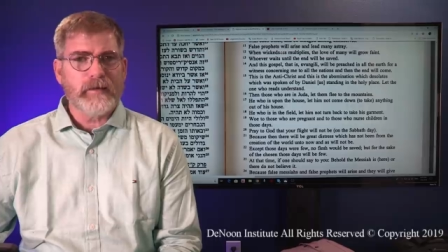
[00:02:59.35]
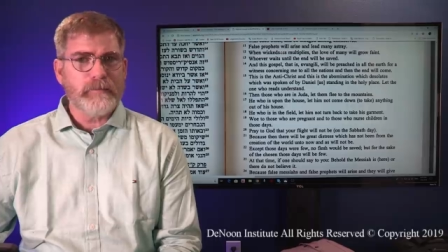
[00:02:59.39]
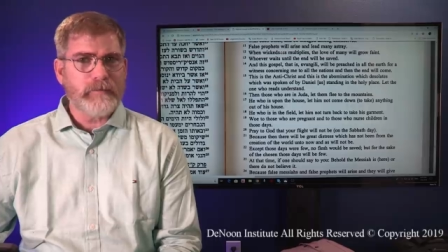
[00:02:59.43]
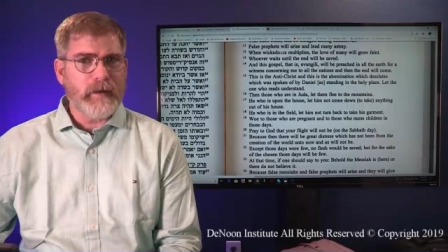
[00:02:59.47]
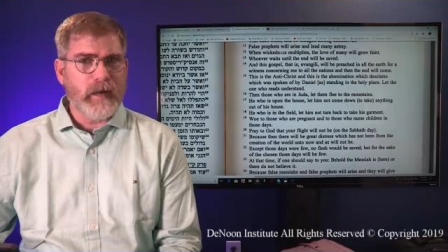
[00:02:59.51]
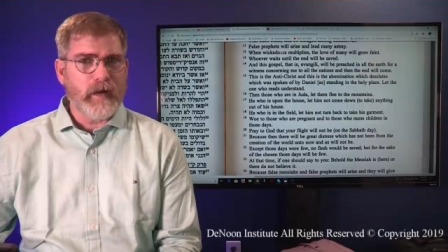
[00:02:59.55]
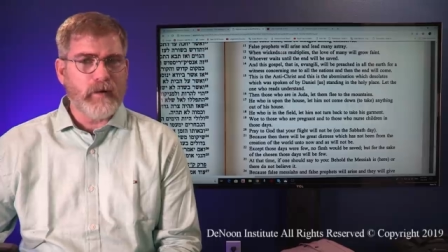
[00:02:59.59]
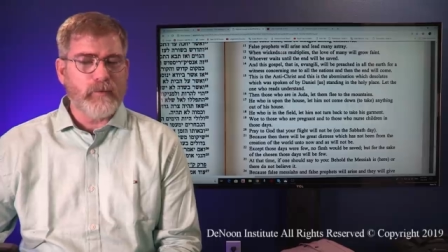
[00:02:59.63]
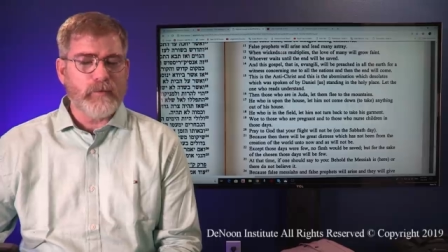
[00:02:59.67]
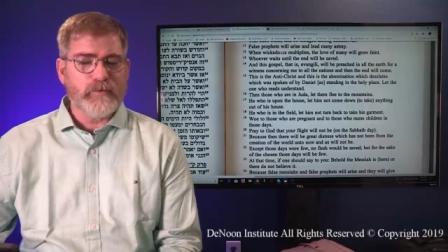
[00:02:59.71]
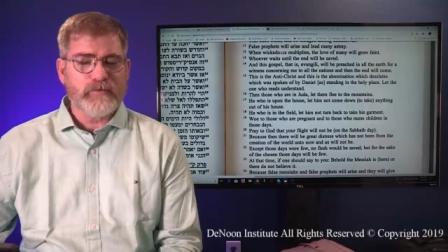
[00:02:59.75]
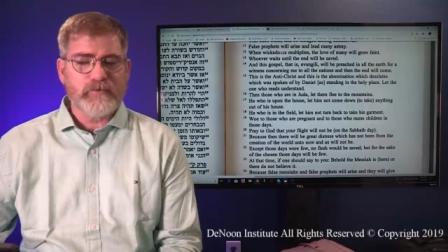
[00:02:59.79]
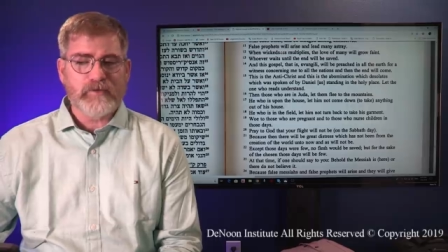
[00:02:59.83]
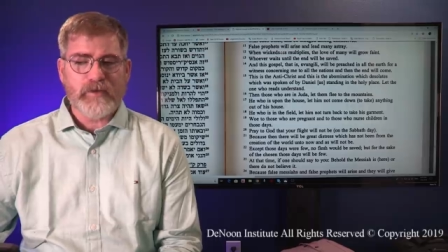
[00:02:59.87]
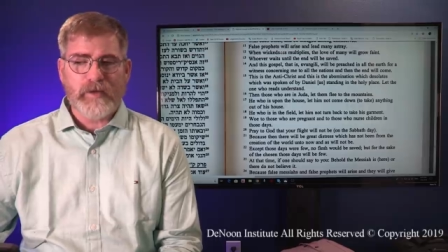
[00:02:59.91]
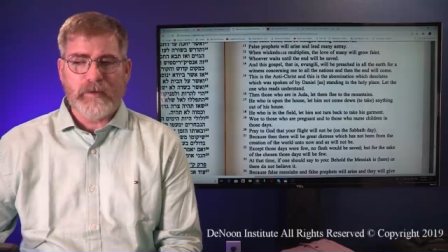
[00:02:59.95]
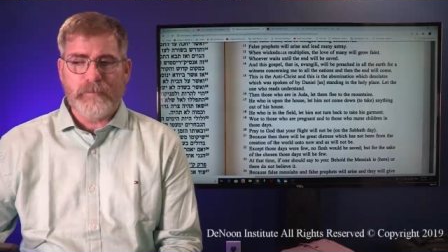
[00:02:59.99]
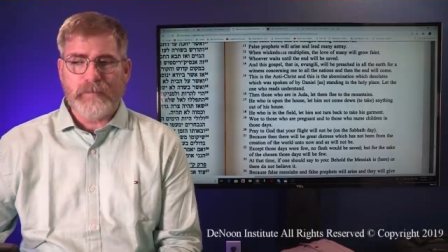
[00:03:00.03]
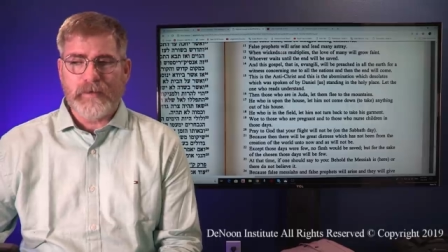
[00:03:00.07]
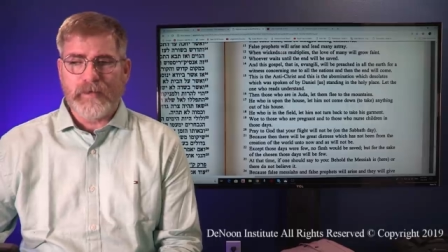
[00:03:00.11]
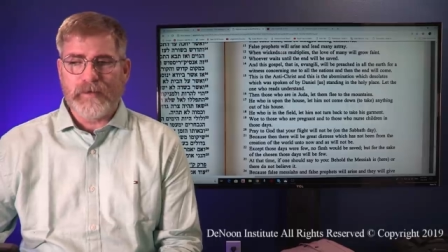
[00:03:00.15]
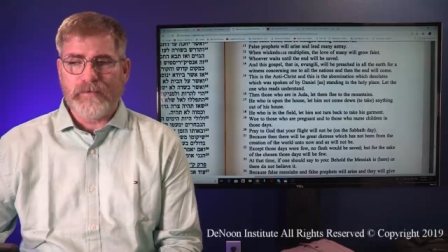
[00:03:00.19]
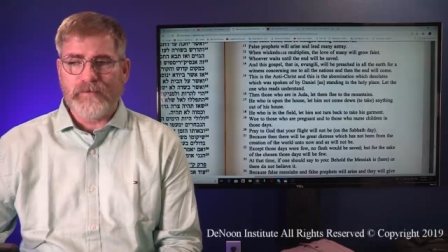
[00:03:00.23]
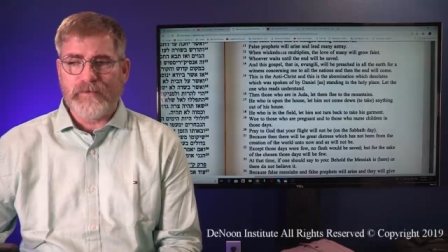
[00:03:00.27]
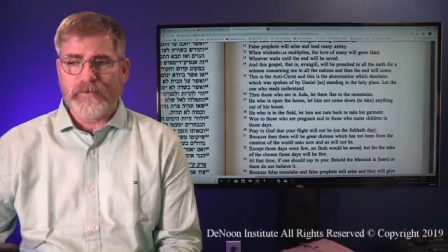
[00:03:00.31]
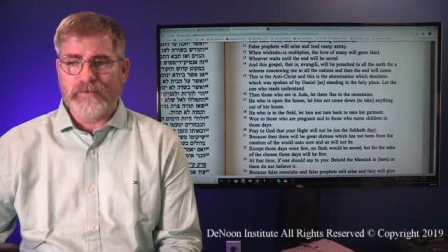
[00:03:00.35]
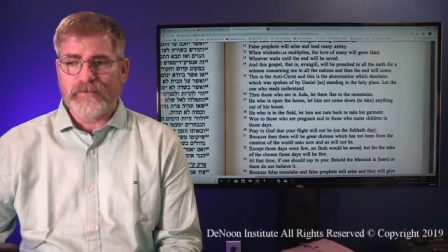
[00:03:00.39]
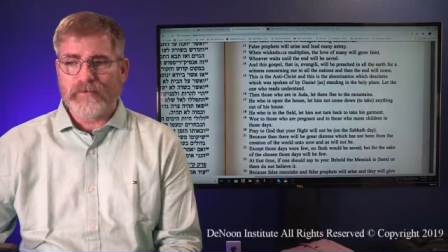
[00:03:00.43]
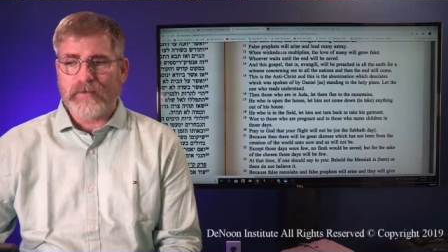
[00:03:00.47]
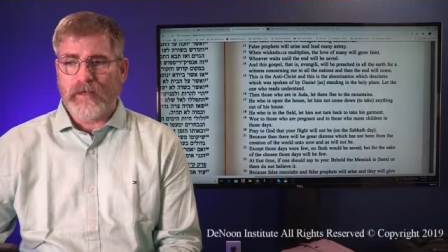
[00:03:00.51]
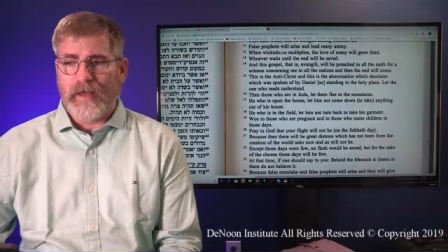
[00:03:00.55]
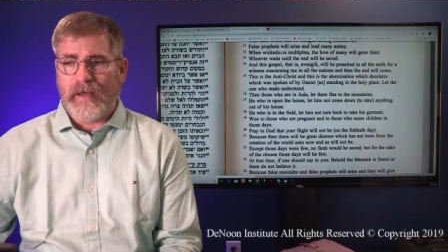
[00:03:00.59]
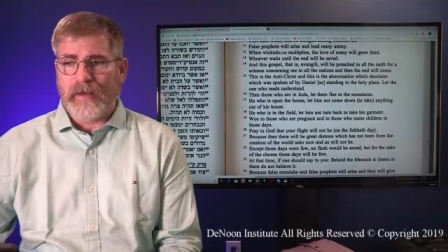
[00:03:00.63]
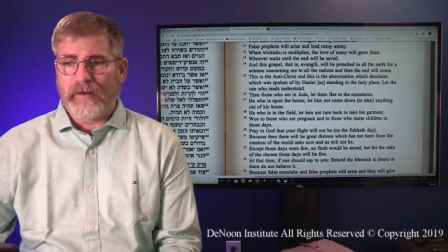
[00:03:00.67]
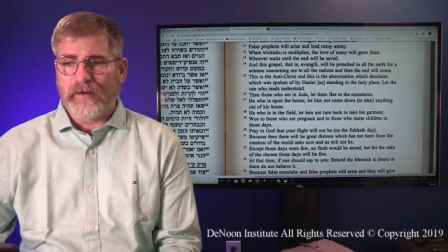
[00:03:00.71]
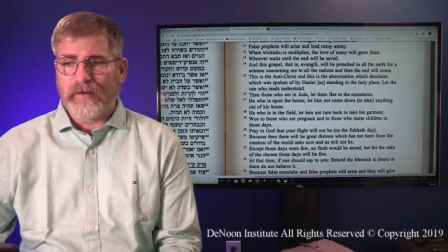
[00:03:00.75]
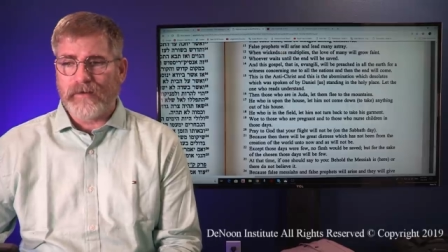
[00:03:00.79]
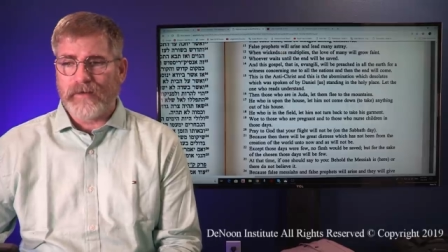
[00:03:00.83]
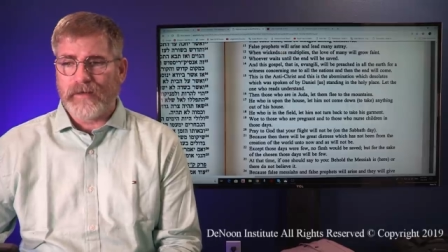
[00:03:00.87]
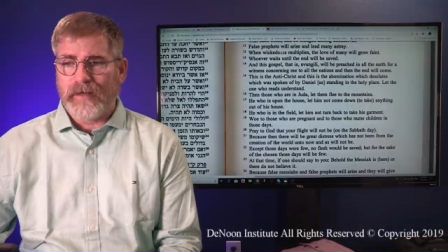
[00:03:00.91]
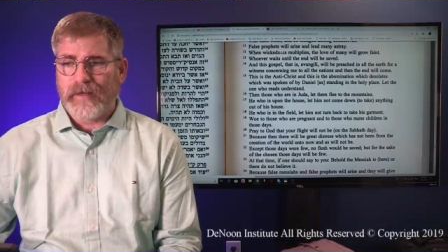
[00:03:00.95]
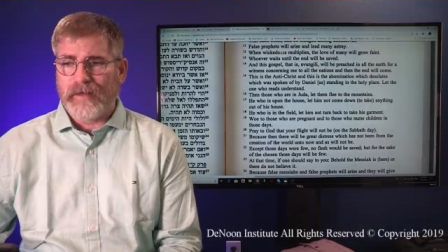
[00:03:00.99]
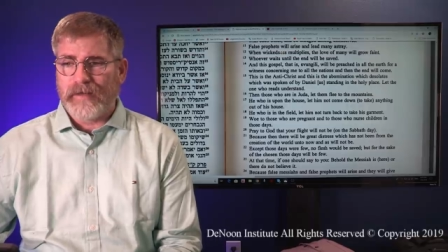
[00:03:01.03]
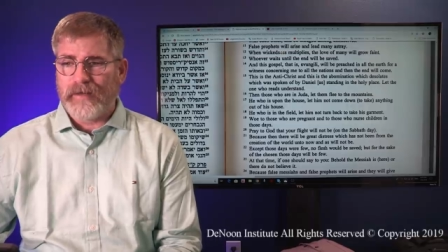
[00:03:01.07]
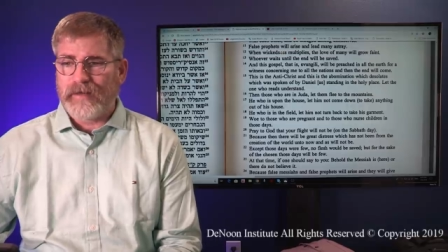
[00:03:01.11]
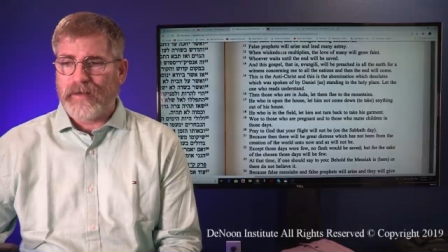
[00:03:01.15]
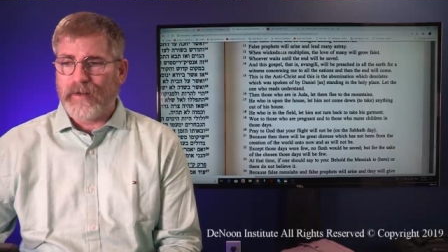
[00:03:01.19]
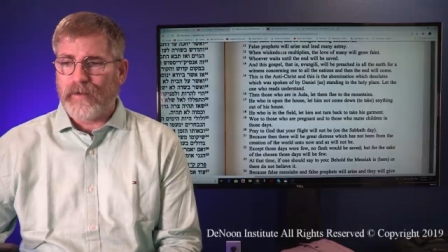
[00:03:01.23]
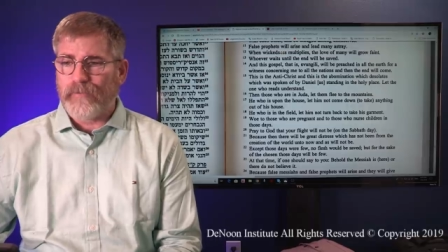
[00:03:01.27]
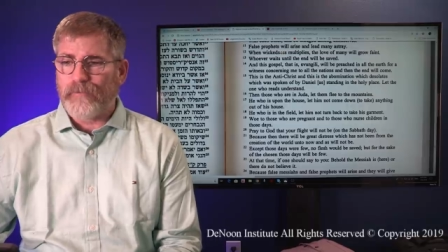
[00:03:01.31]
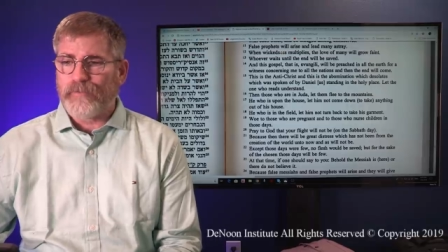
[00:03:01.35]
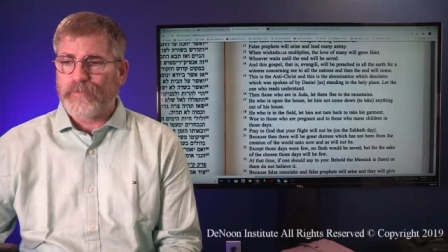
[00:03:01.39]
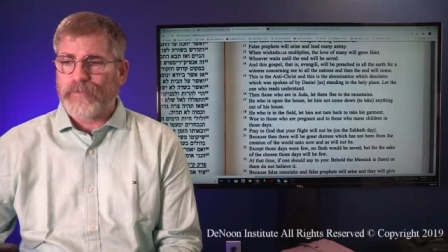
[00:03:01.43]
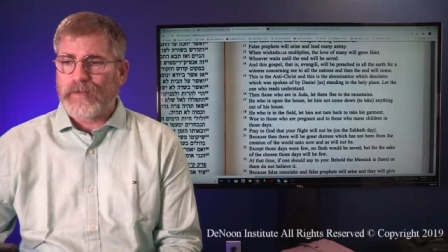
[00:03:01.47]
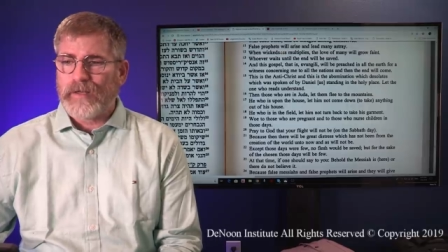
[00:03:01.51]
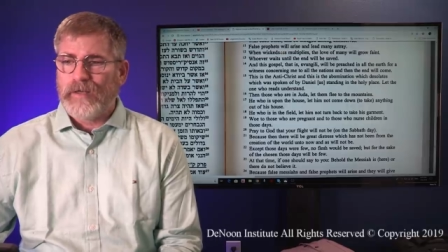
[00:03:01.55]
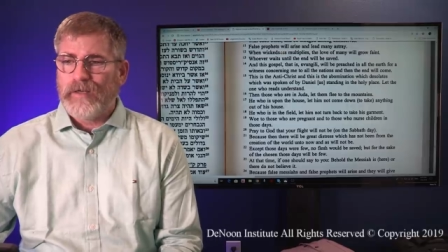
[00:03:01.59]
about what's coming in this latter day here.